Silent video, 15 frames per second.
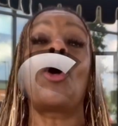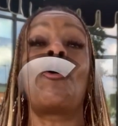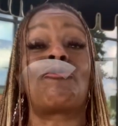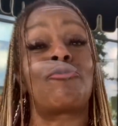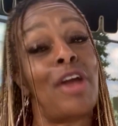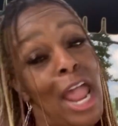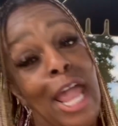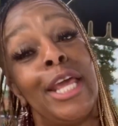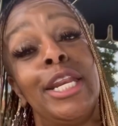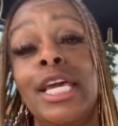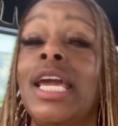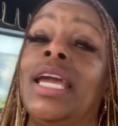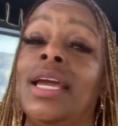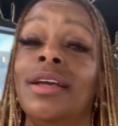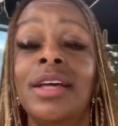
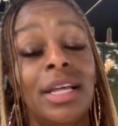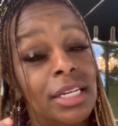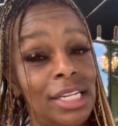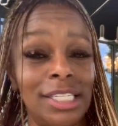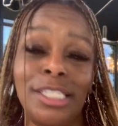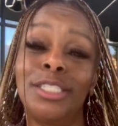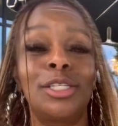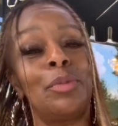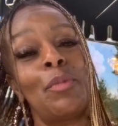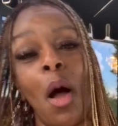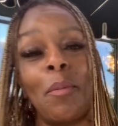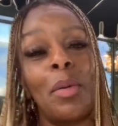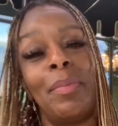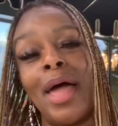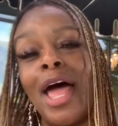ready. Listen to
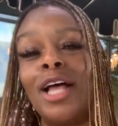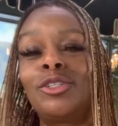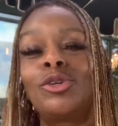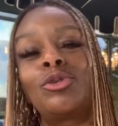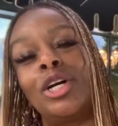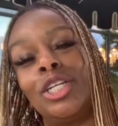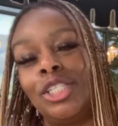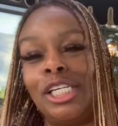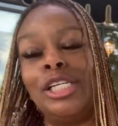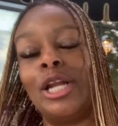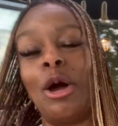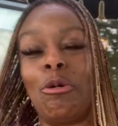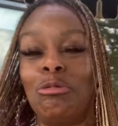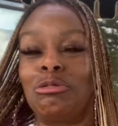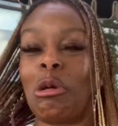Mama Basil because she
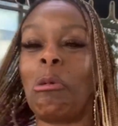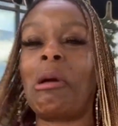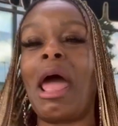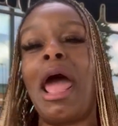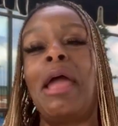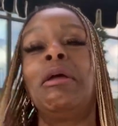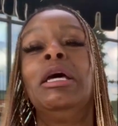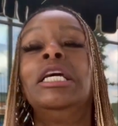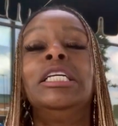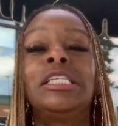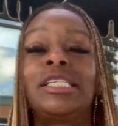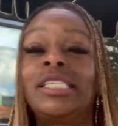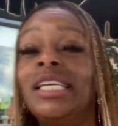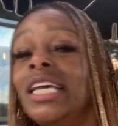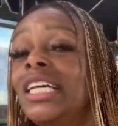knows, okay?
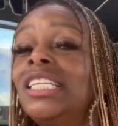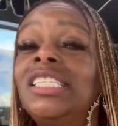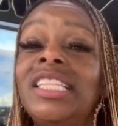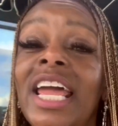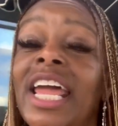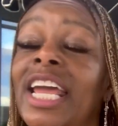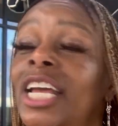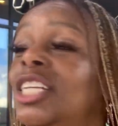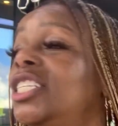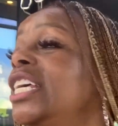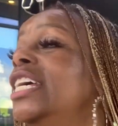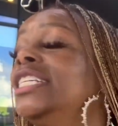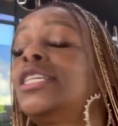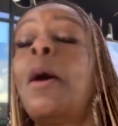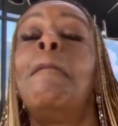Six things
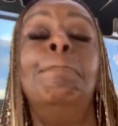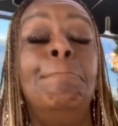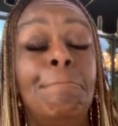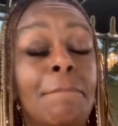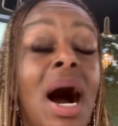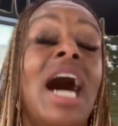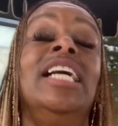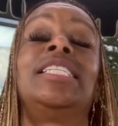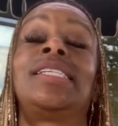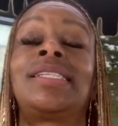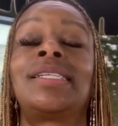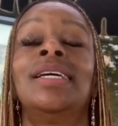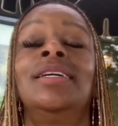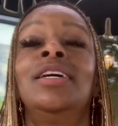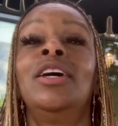is a
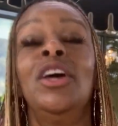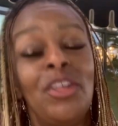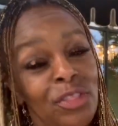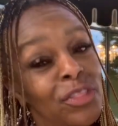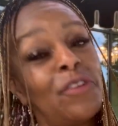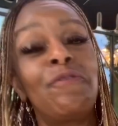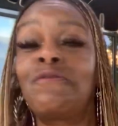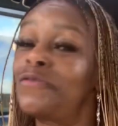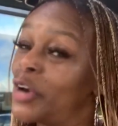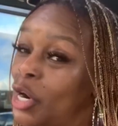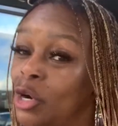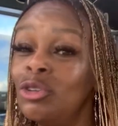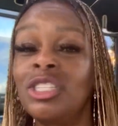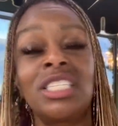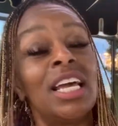must the
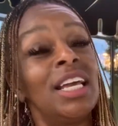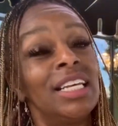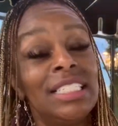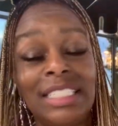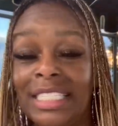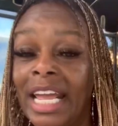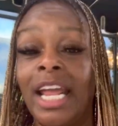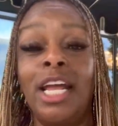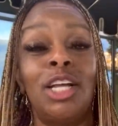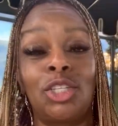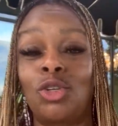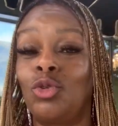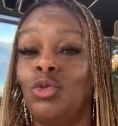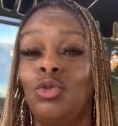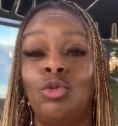first day of
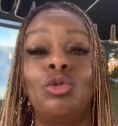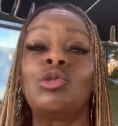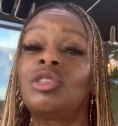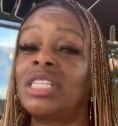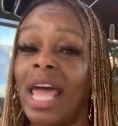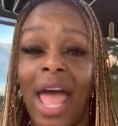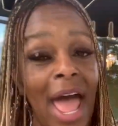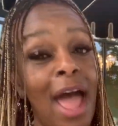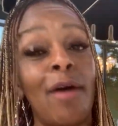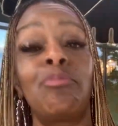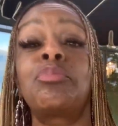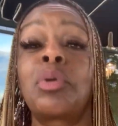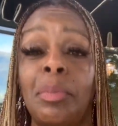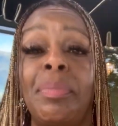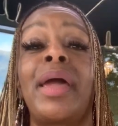school to have
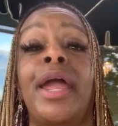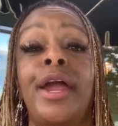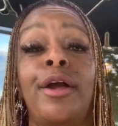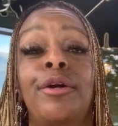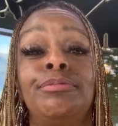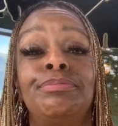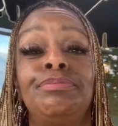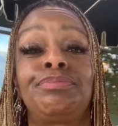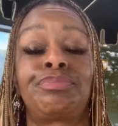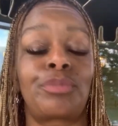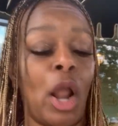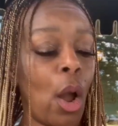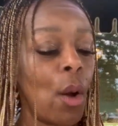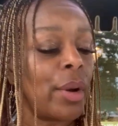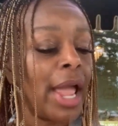prepared.
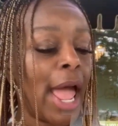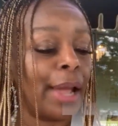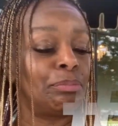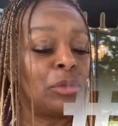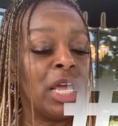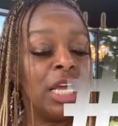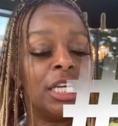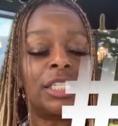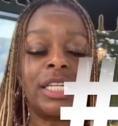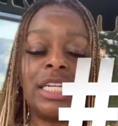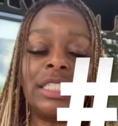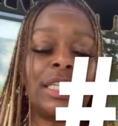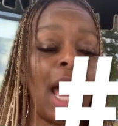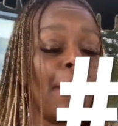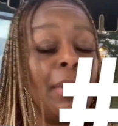Okay, so
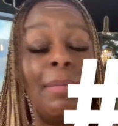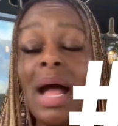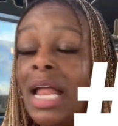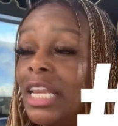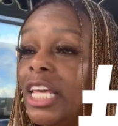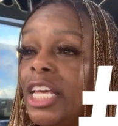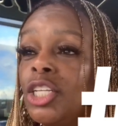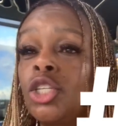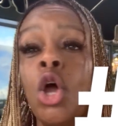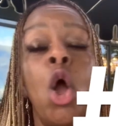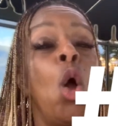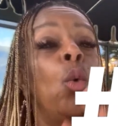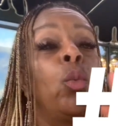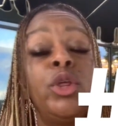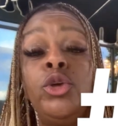the top of my
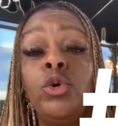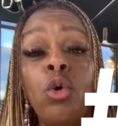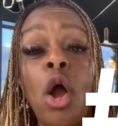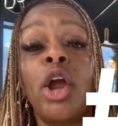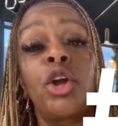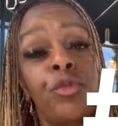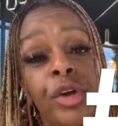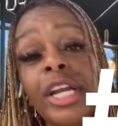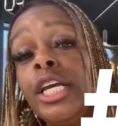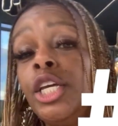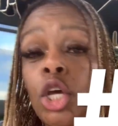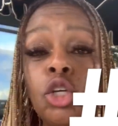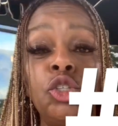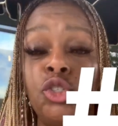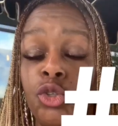list, when you are greeting
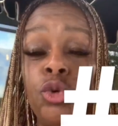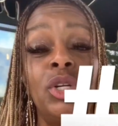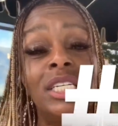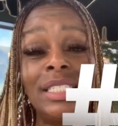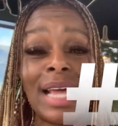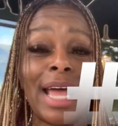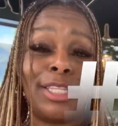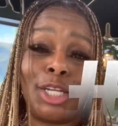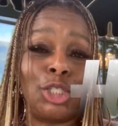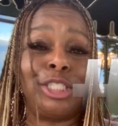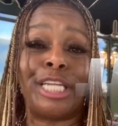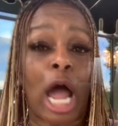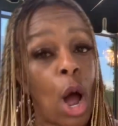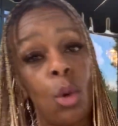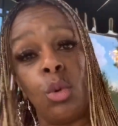your students at the
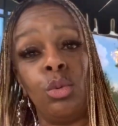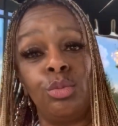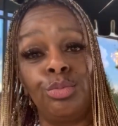door,